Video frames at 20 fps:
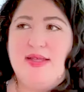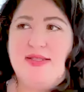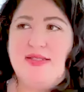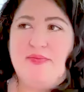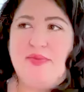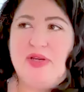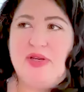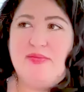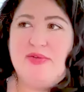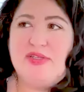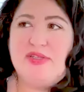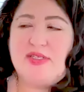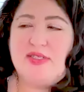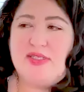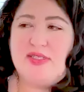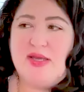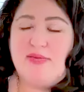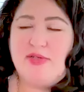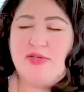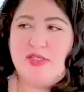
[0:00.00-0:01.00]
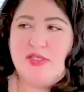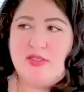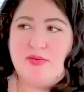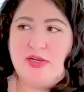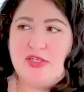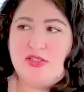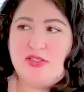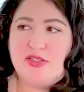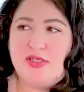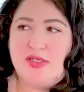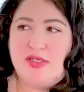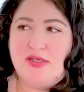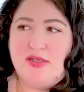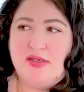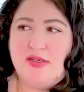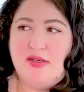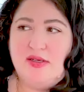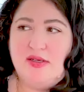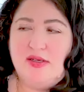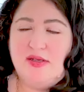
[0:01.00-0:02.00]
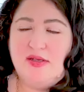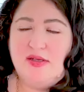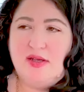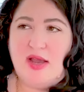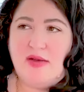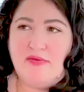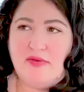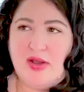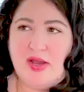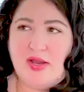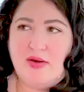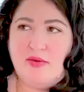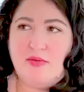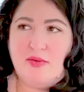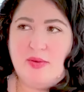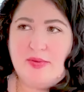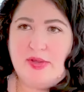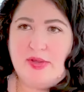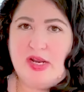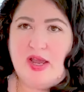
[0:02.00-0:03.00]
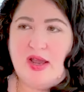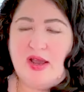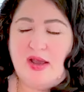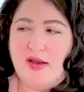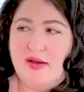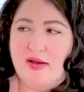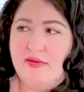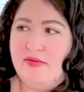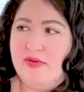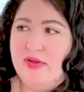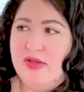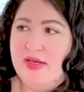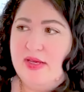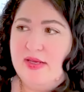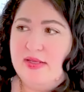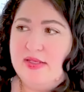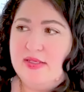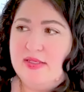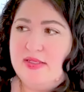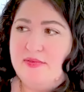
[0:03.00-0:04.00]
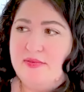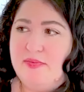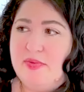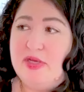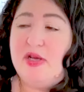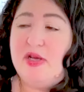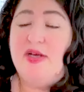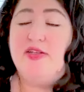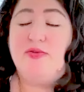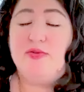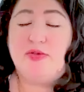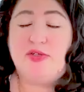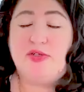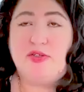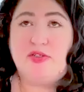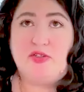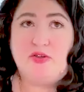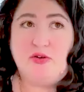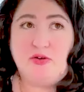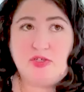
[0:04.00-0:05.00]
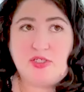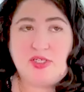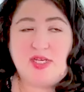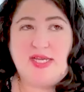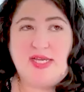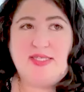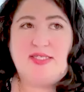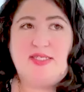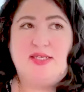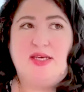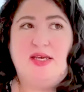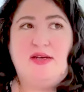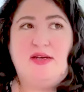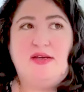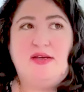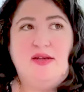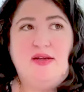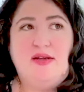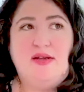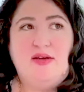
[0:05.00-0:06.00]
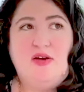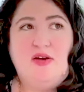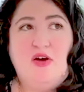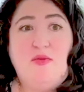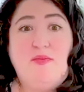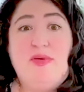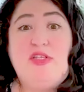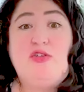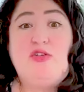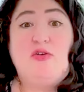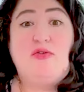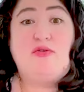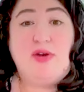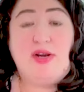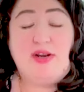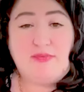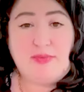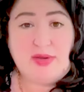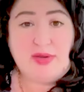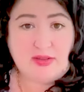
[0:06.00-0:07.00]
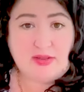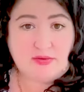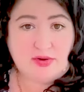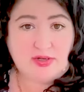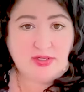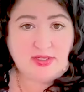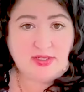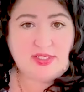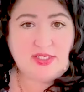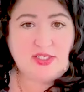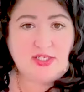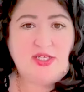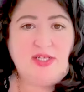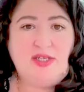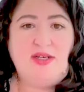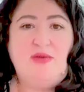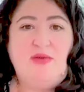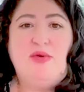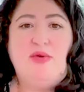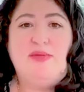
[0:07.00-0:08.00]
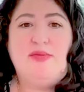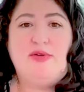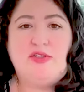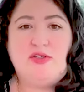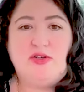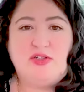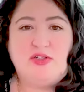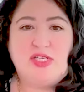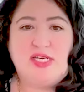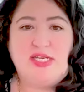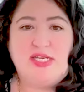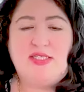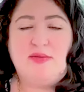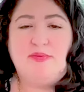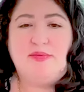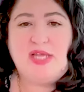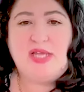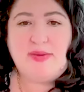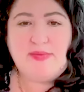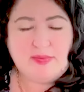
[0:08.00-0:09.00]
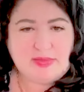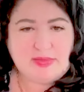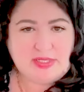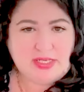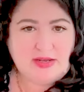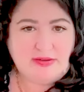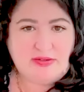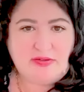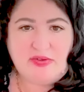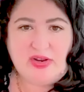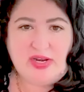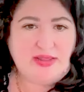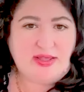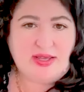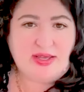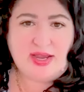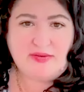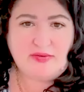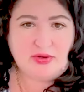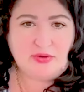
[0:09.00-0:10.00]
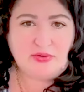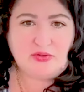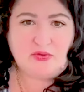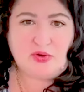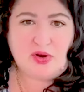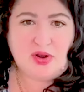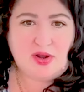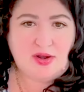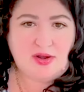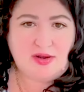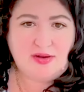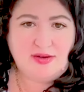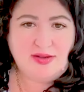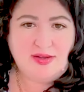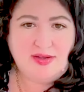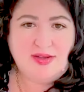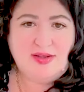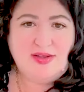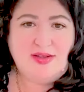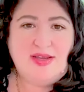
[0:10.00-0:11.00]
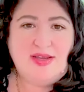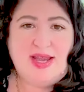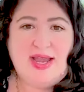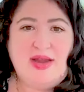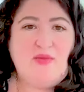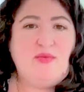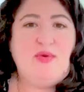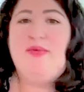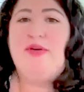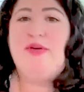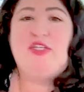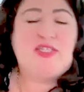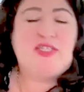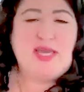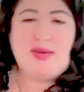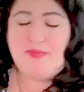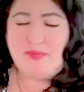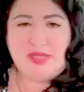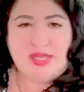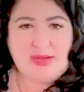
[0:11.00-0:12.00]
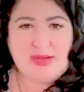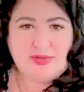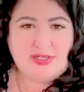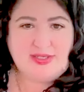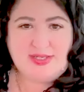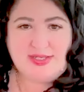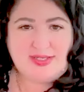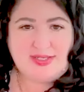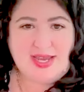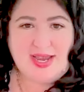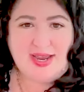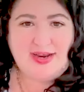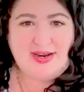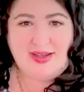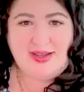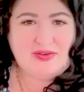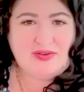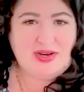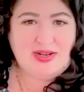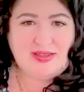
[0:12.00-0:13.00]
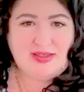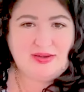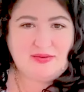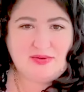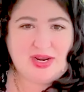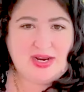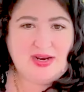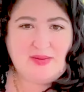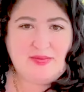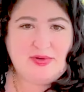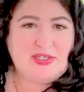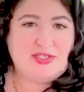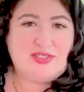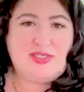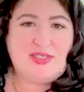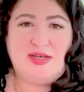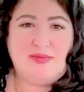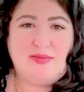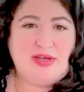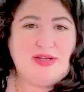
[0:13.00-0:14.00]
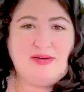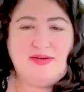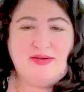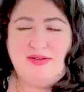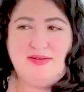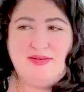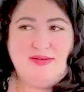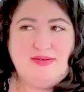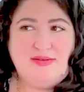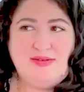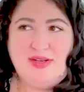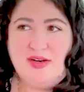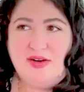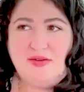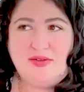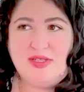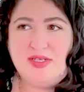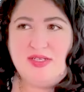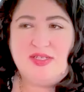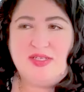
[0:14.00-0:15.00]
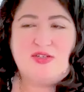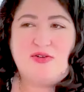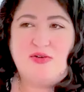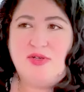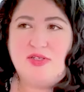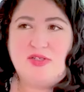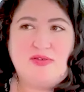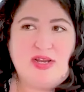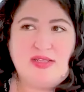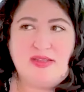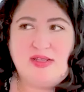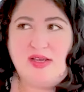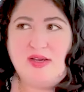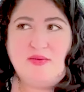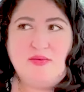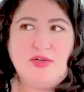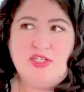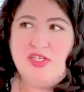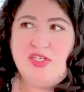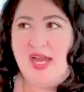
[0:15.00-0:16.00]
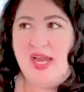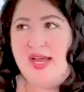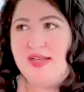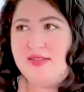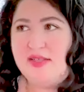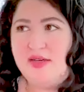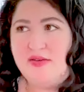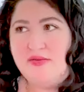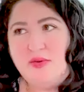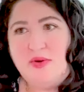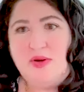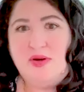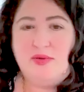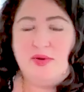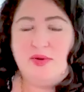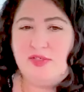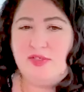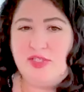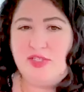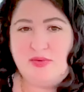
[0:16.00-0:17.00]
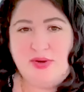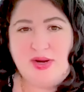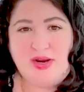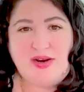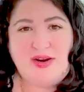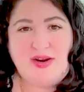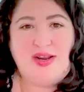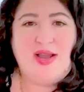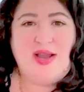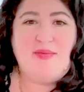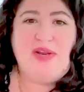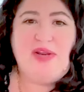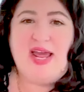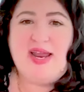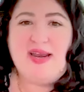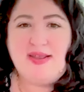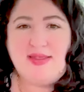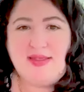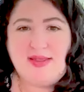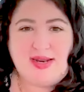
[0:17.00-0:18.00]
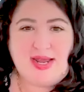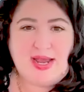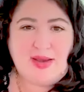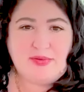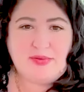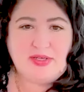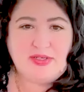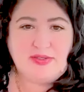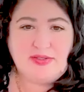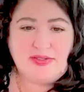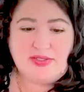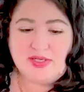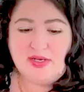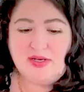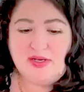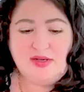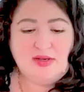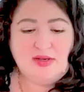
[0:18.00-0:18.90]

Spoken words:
that's a big misconception, especially I find women have, is because we're socialized to like be so afraid of making the wrong decision, and women are socialized to blame themselves if anything ever goes wrong. And women just get blamed in society, if anything, right? I mean, just think about, you know, the discourse around like, was she asking for it? What was she wearing? I mean, anything that happens.